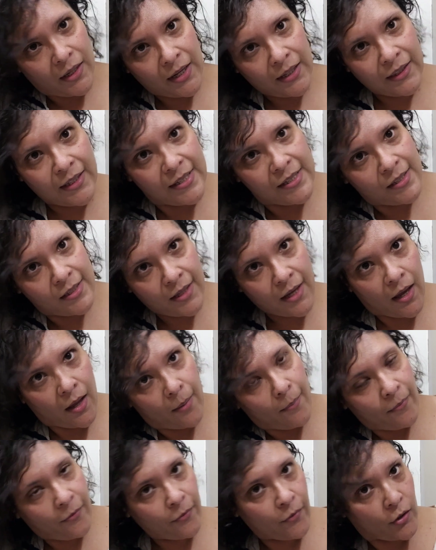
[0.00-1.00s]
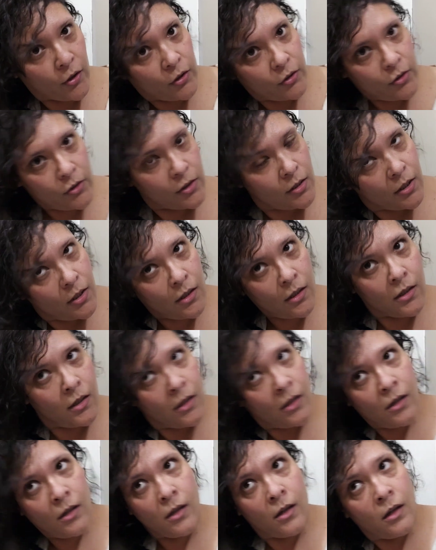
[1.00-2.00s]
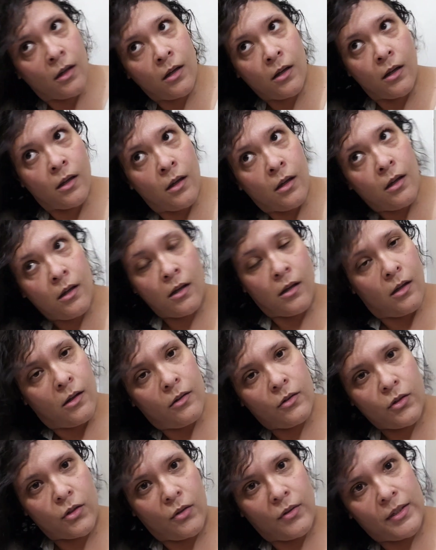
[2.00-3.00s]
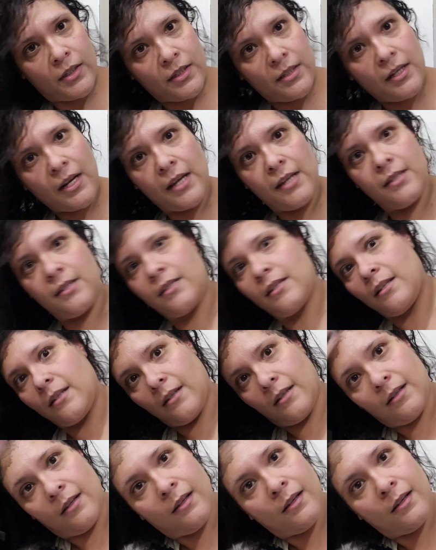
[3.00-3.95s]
the scalp first, so it's nice and